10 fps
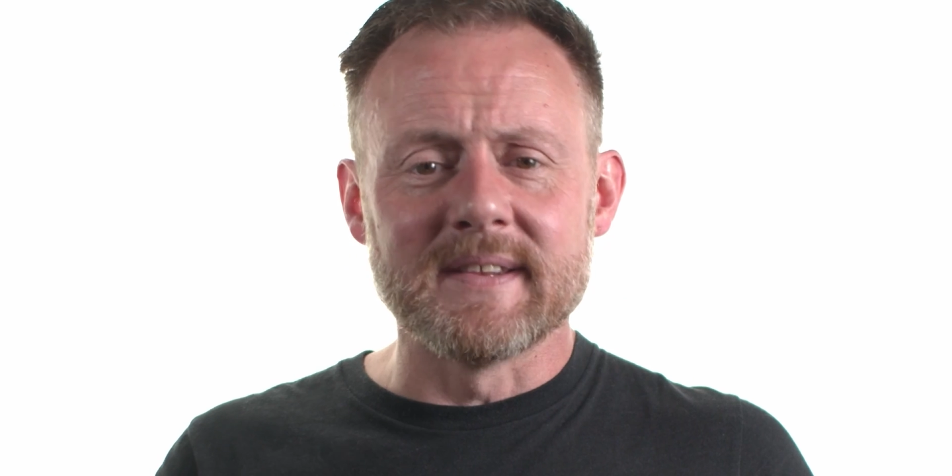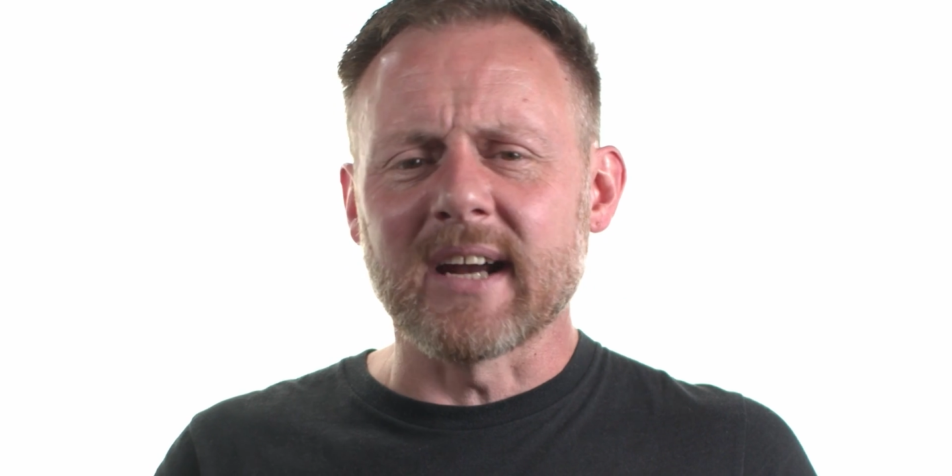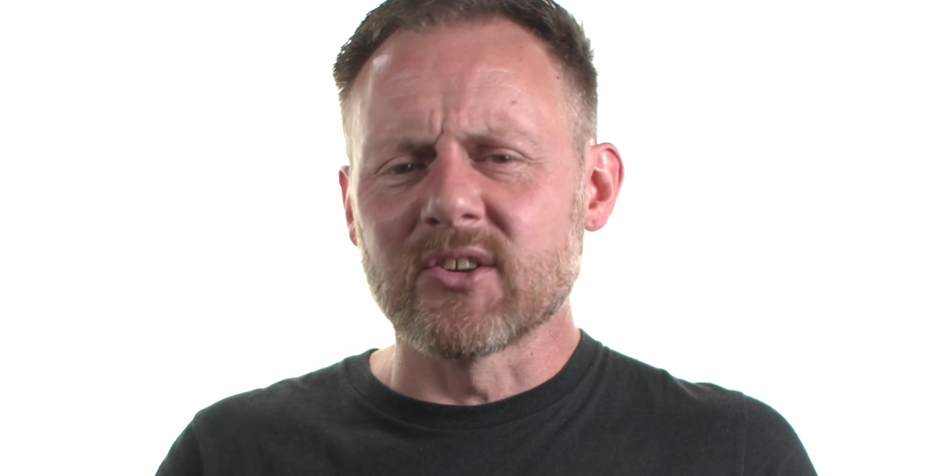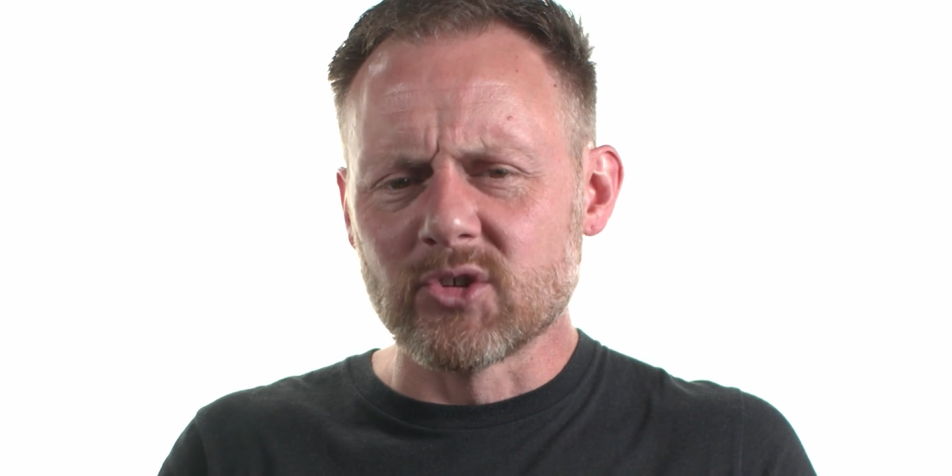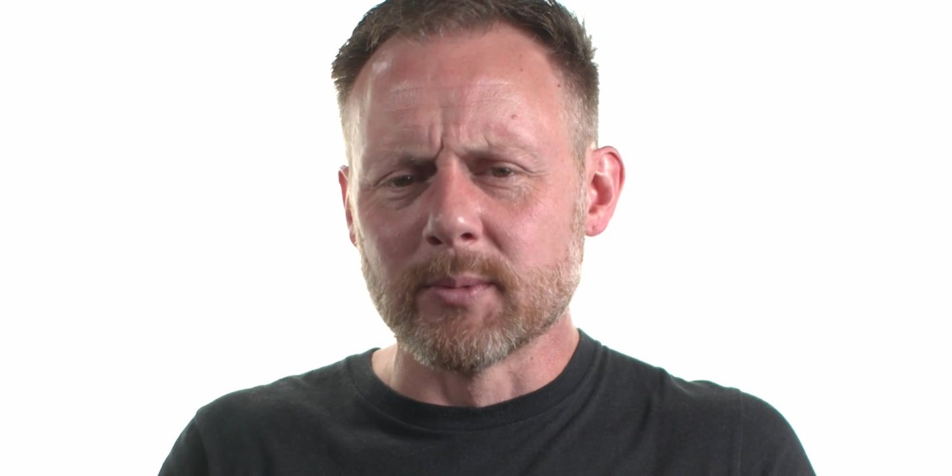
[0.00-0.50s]
And
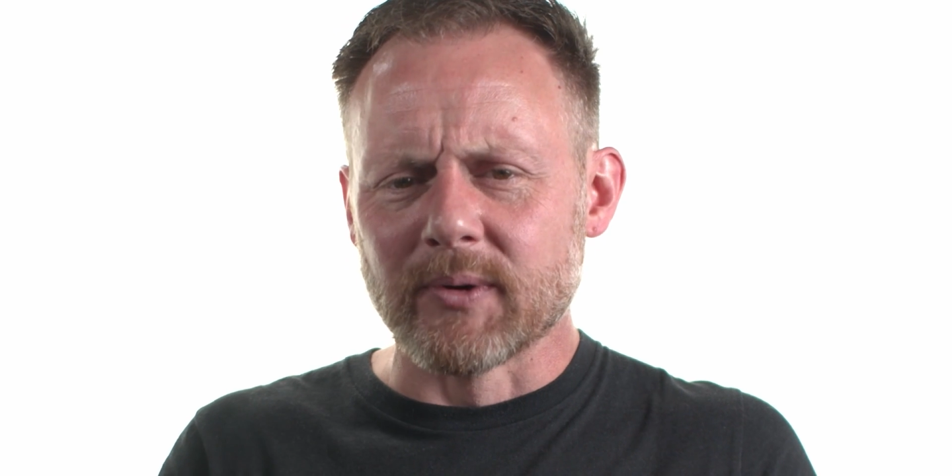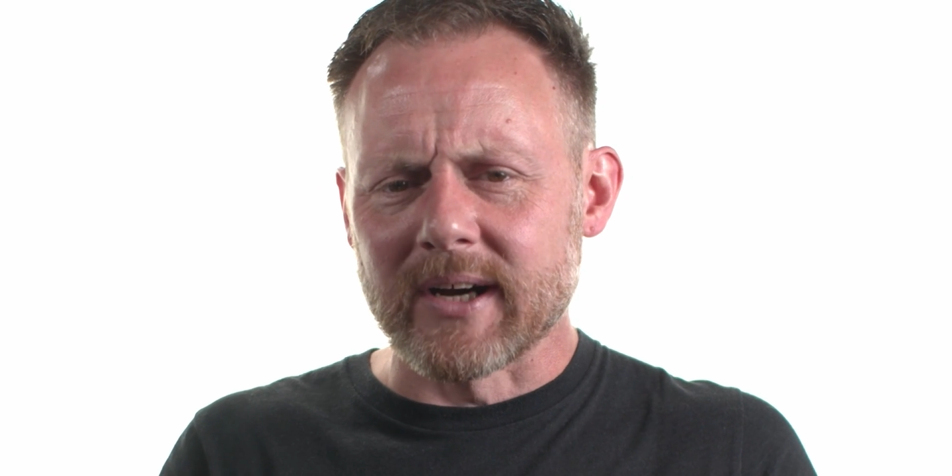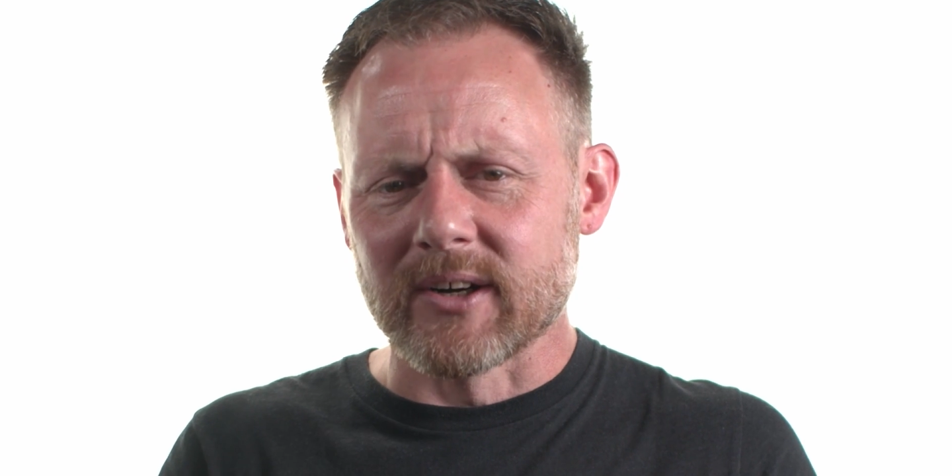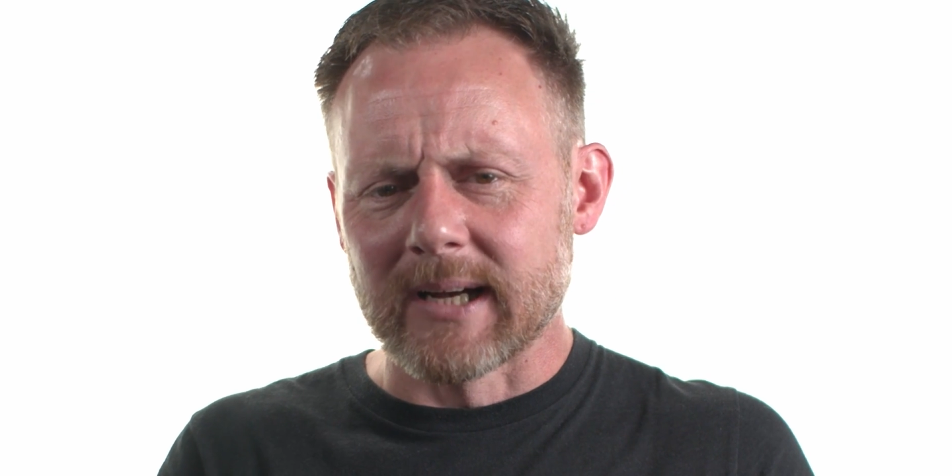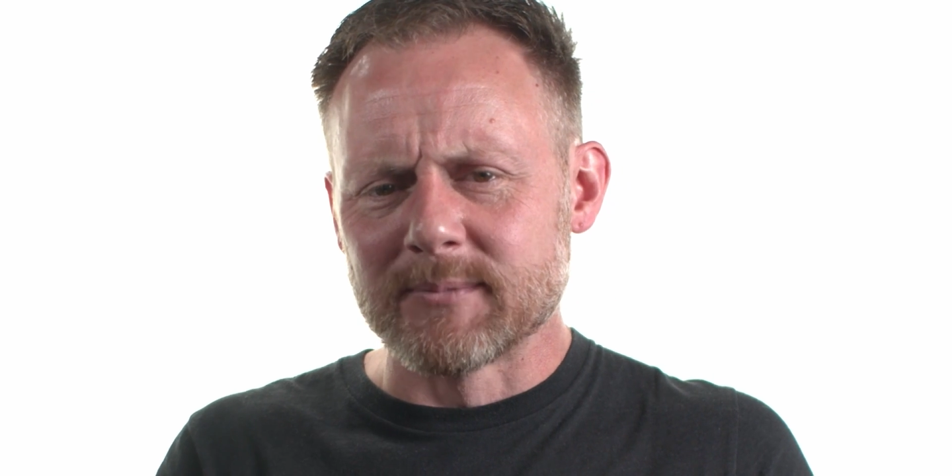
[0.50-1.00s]
that consumer
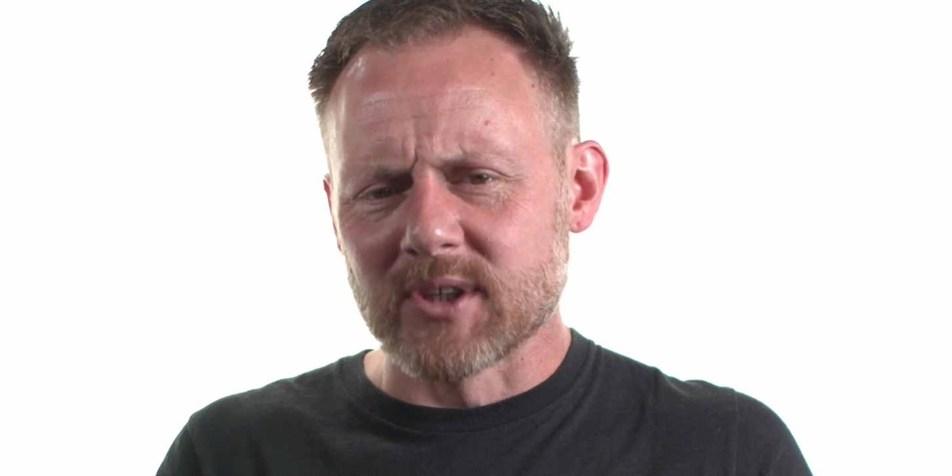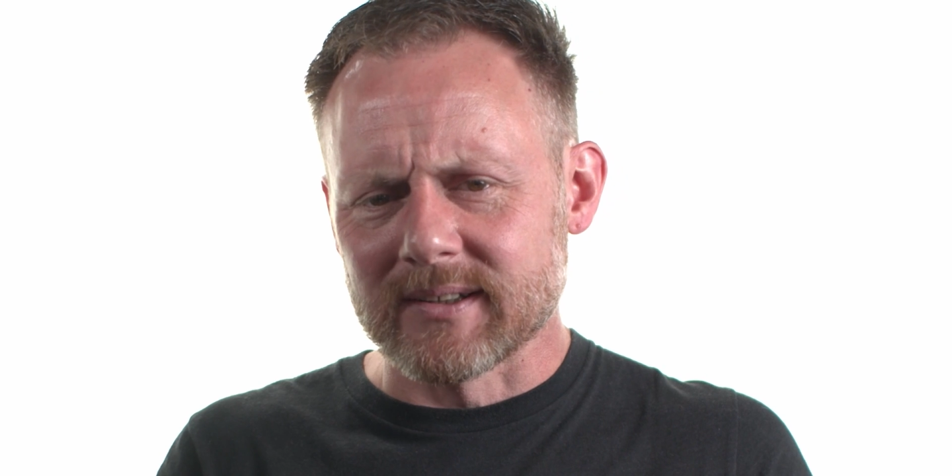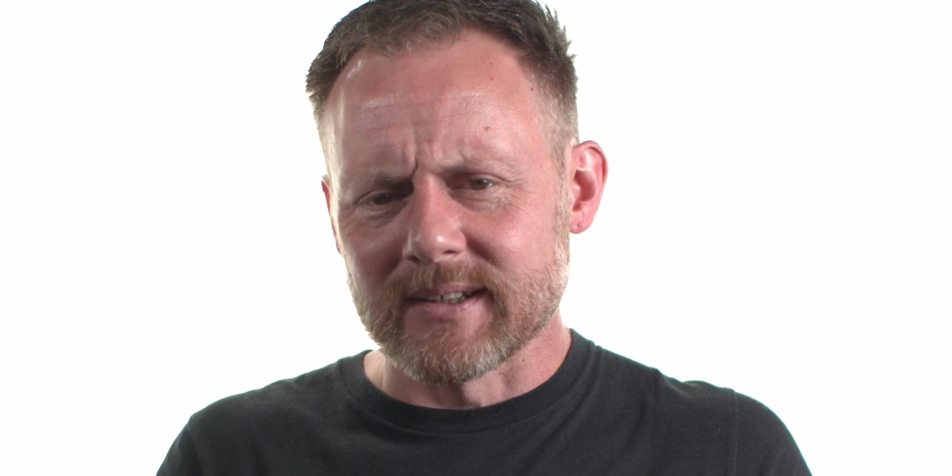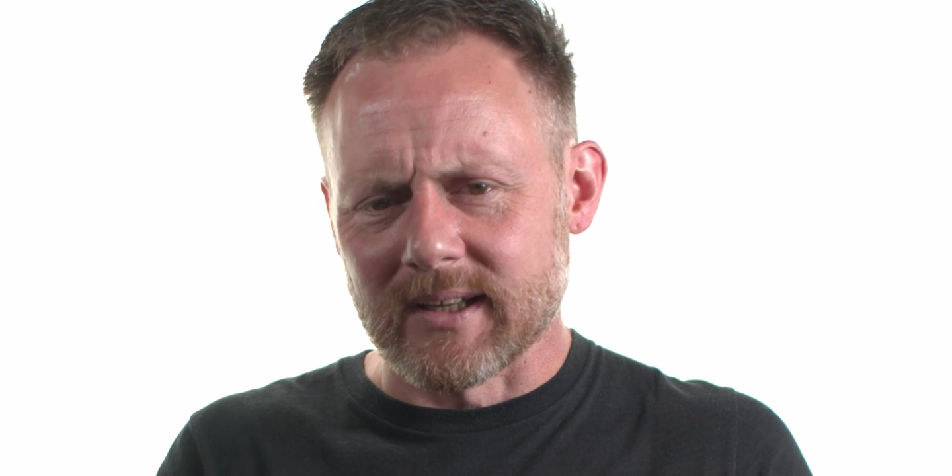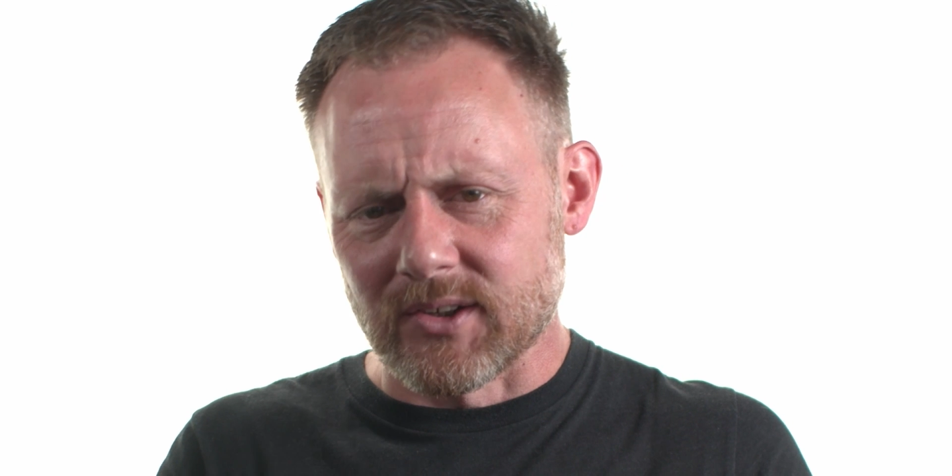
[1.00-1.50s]
record
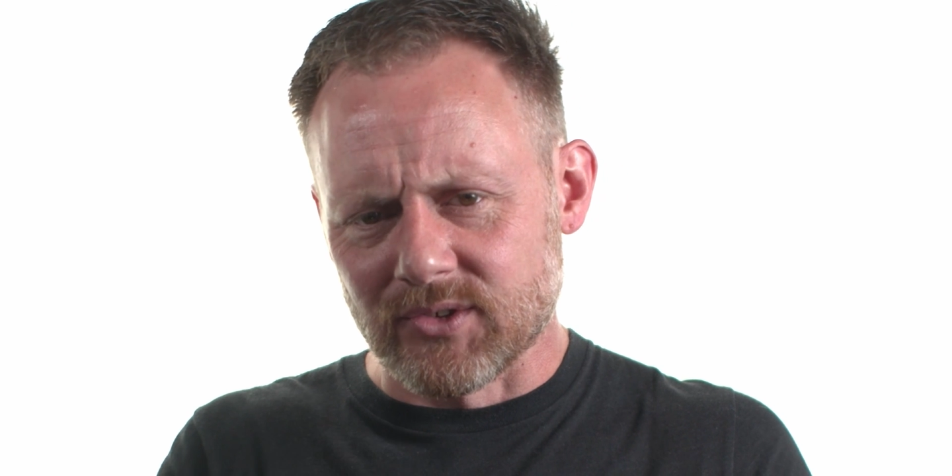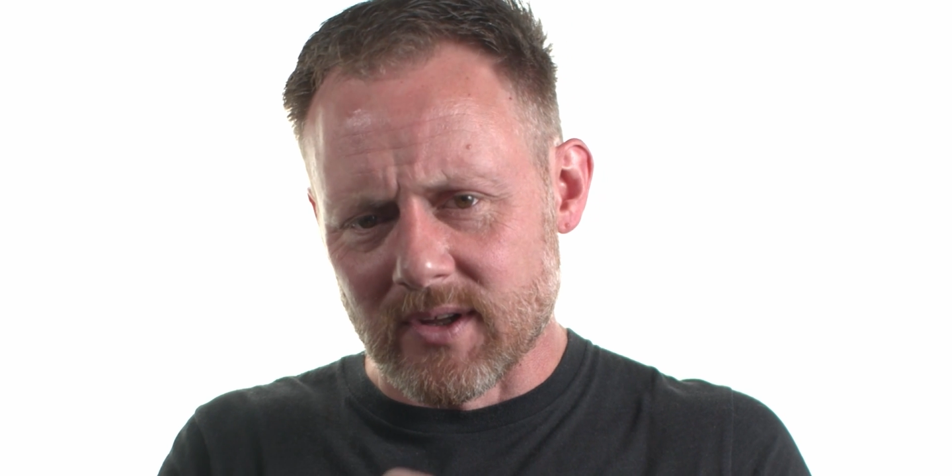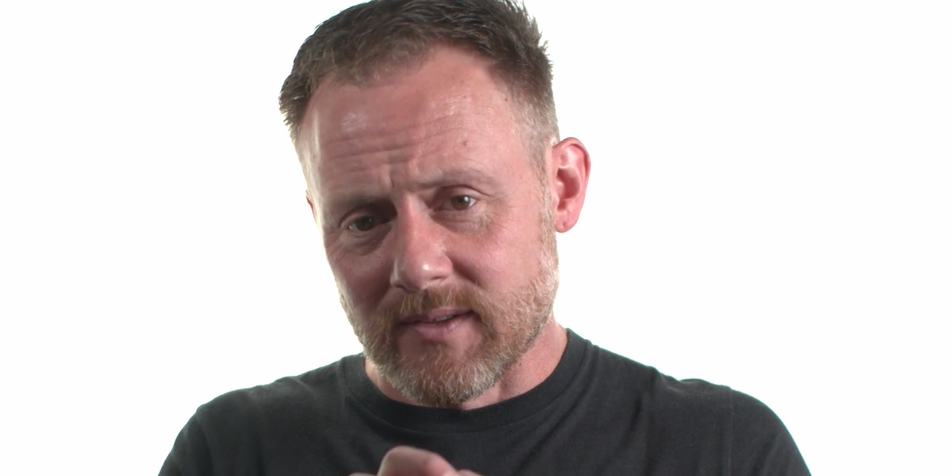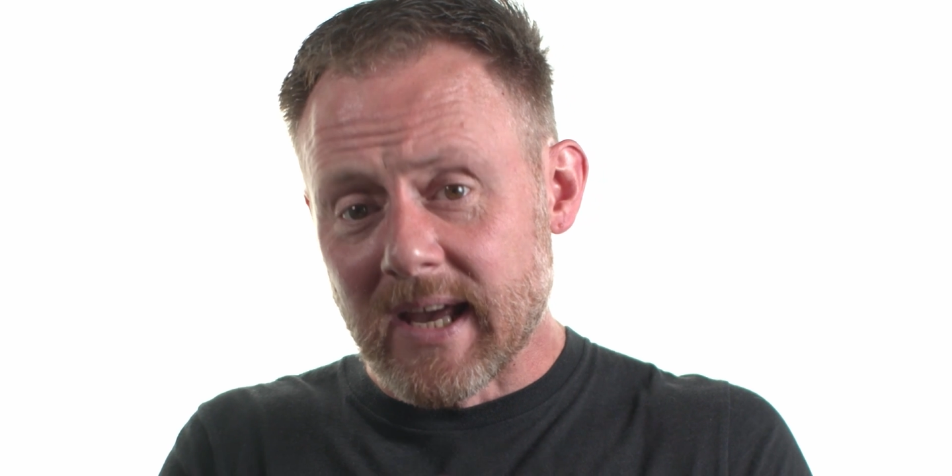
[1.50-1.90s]
object, again, is the,